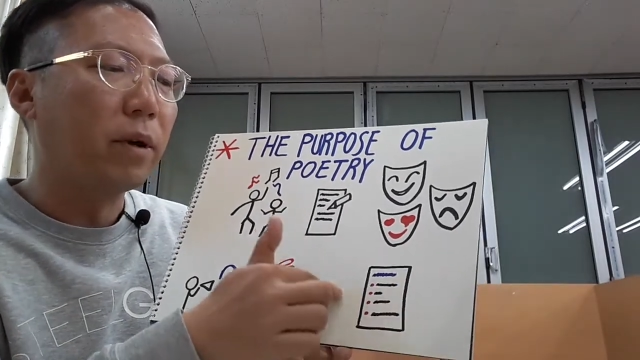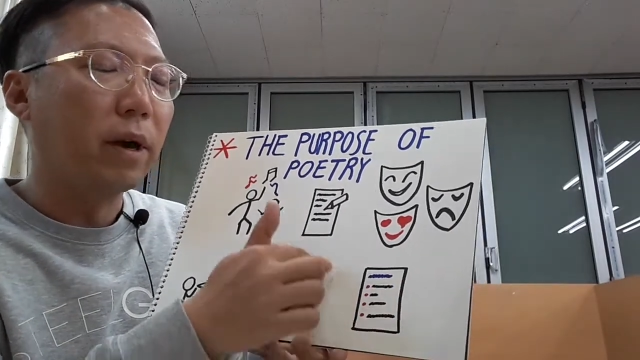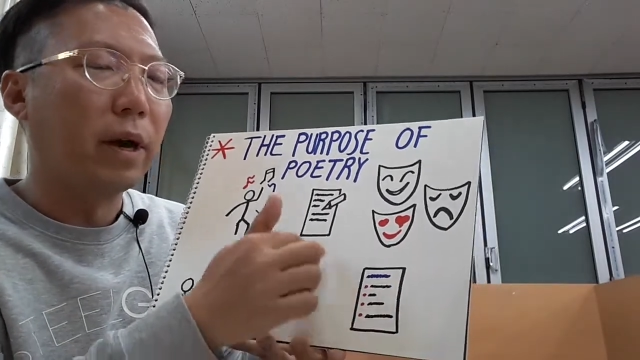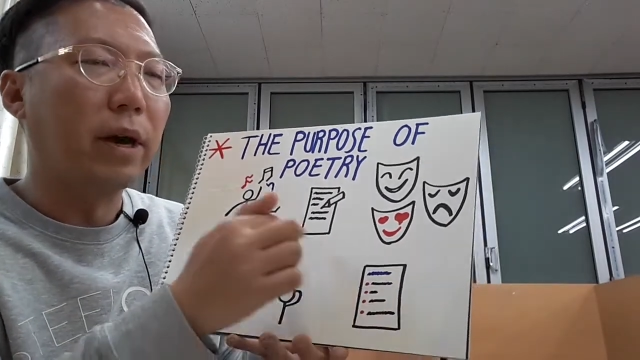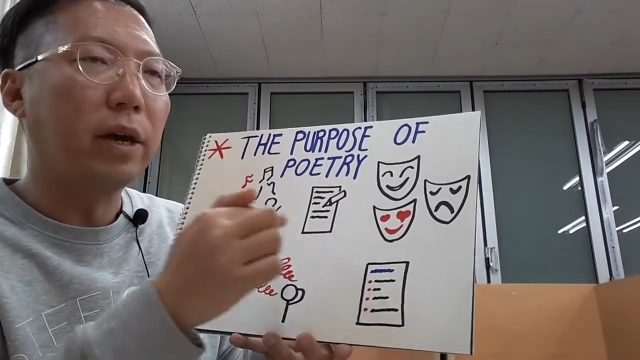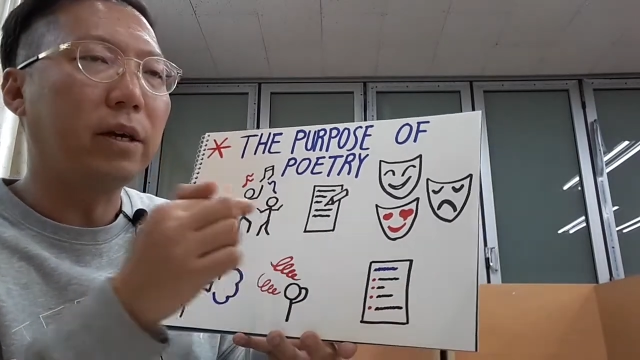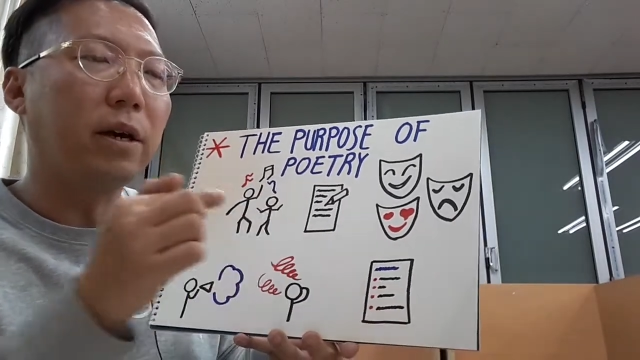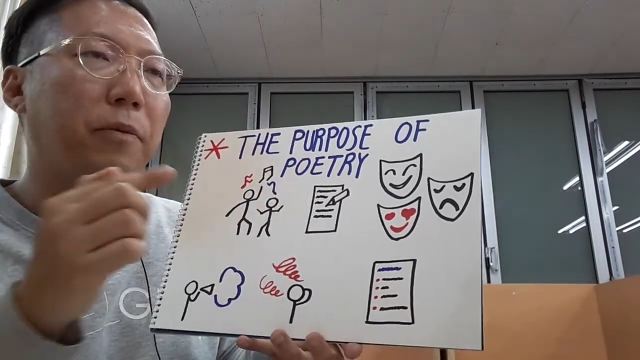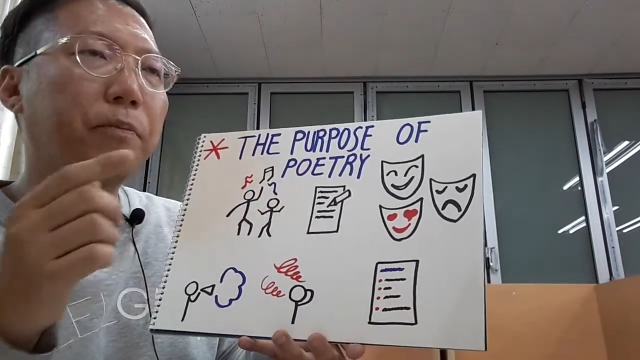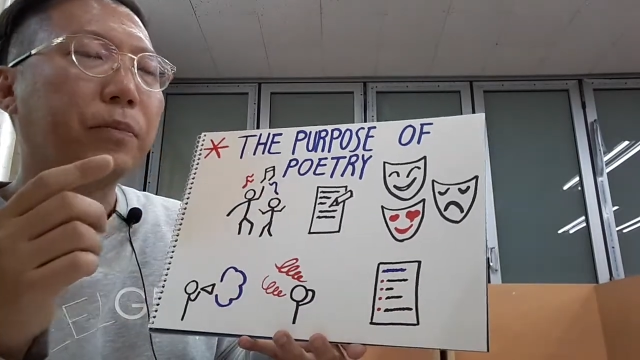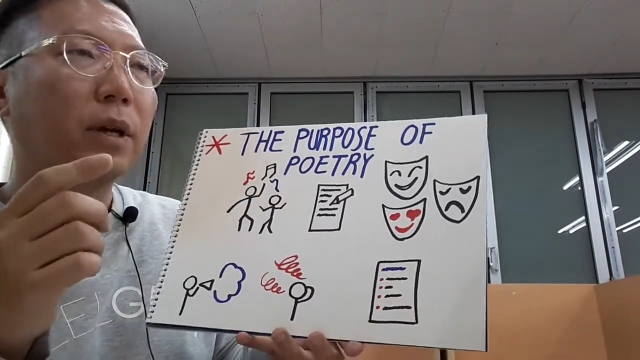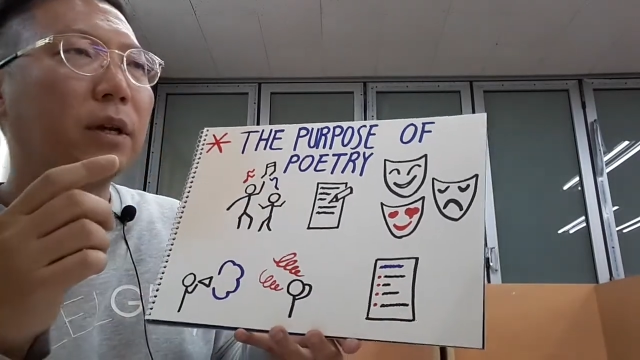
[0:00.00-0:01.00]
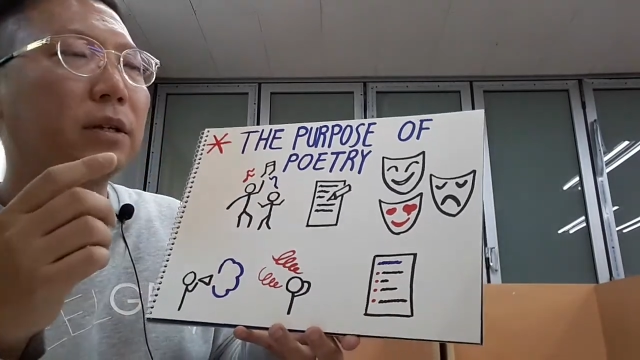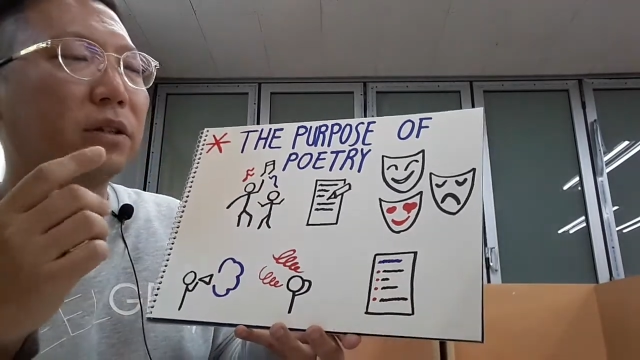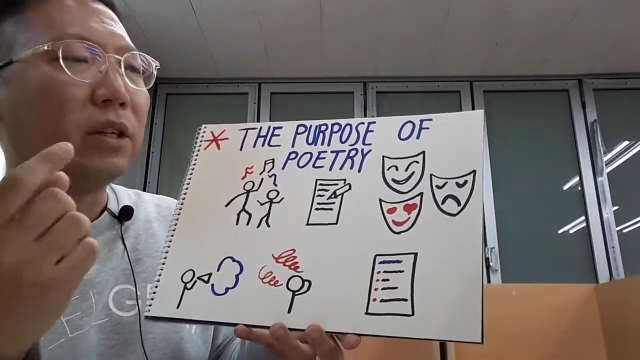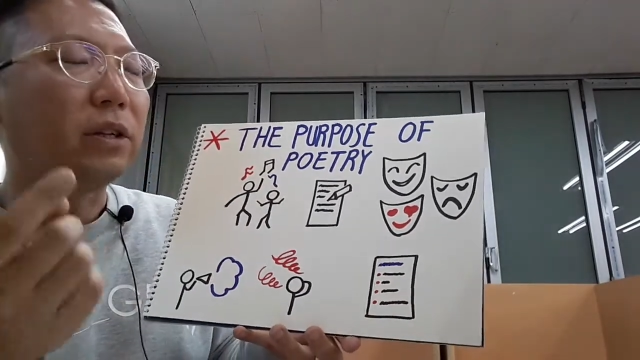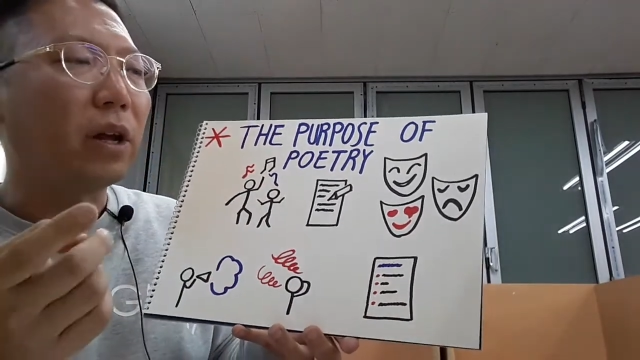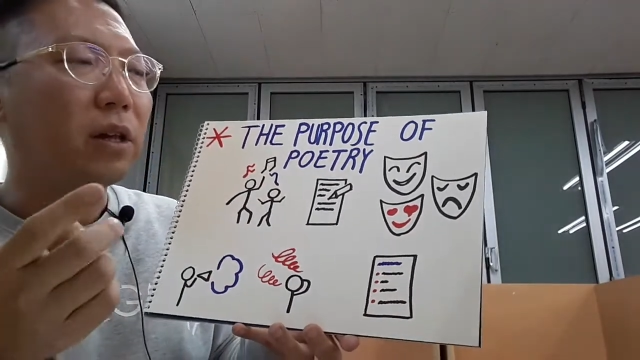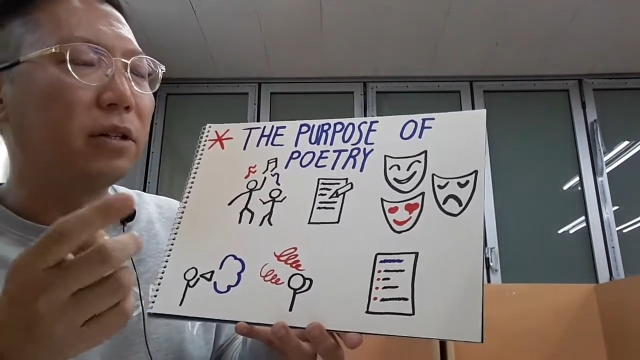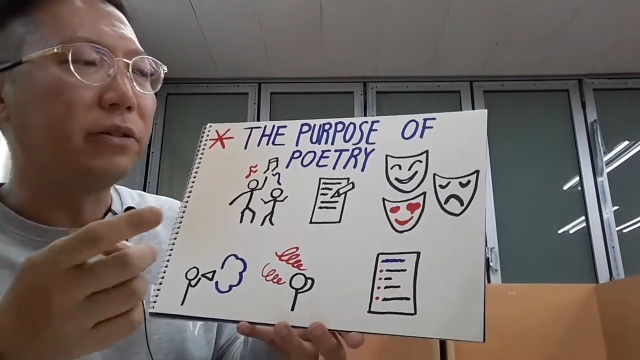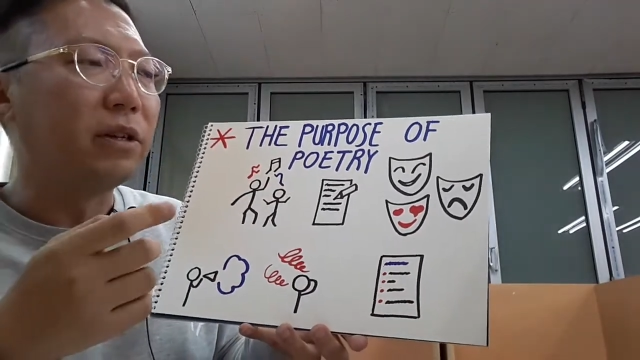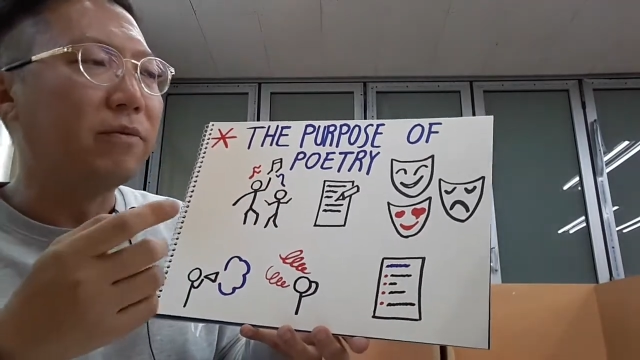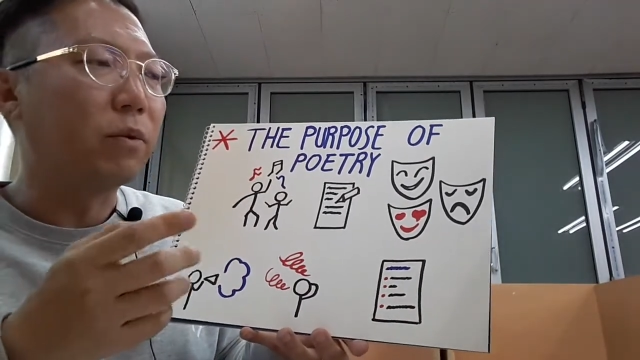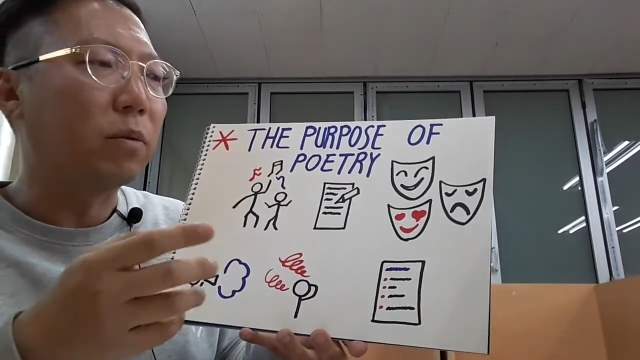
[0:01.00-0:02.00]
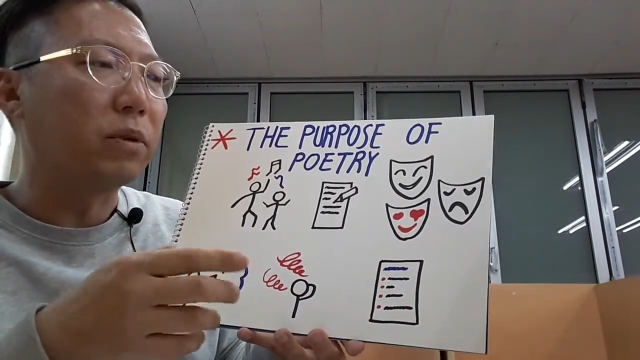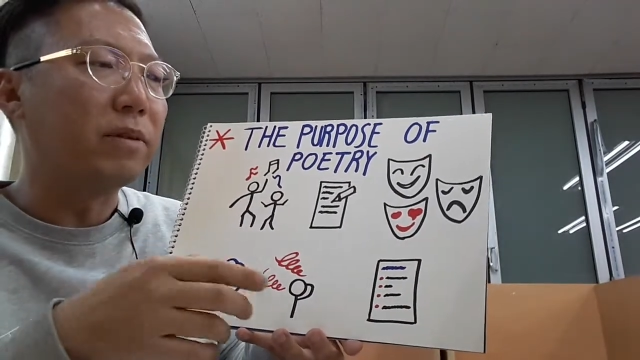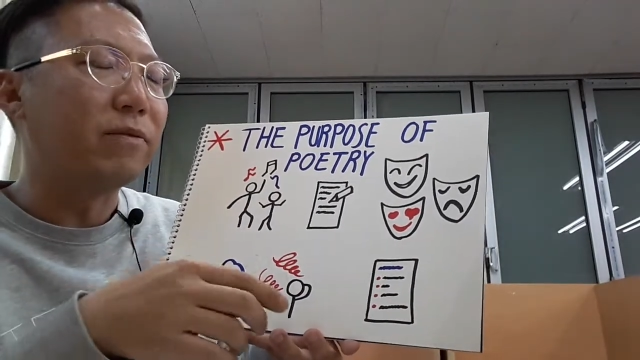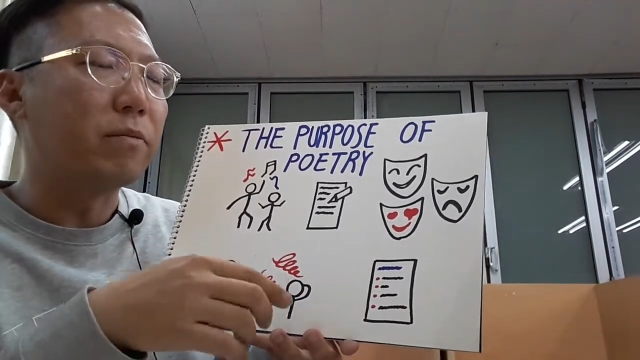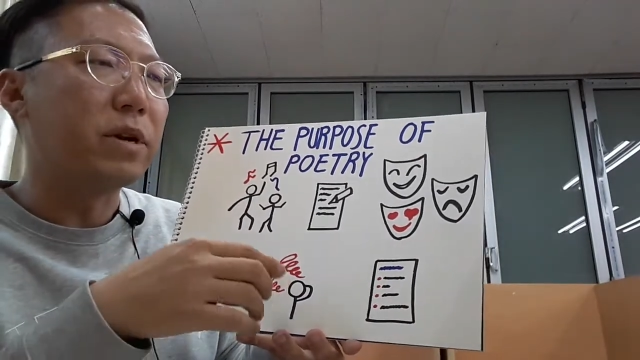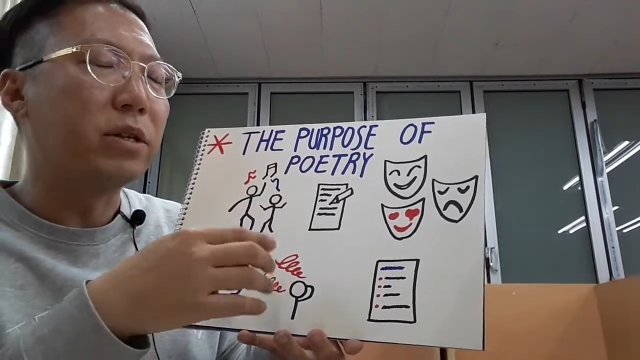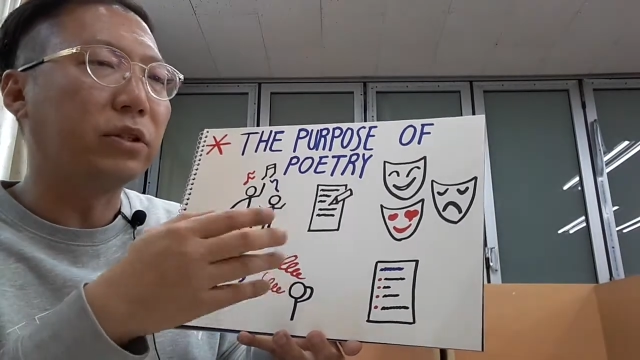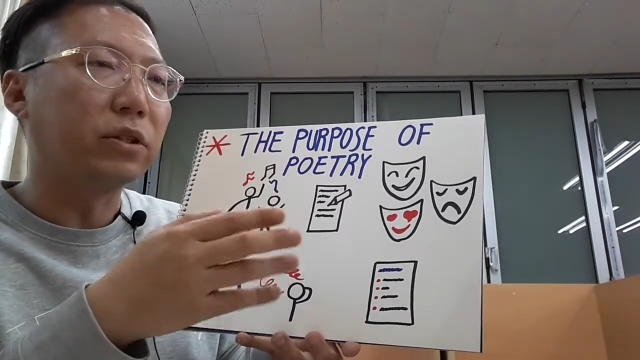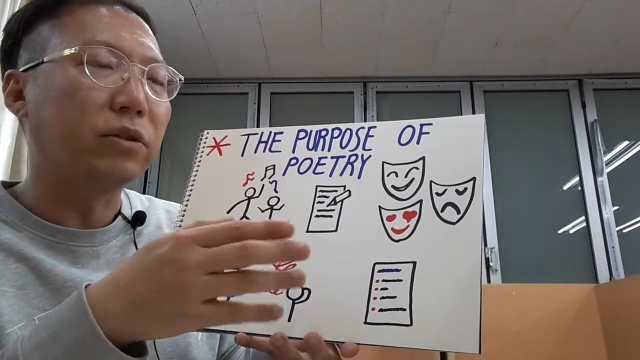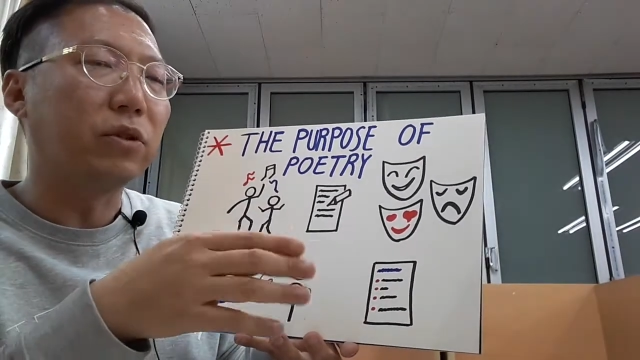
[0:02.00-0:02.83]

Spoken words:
a details inform the information,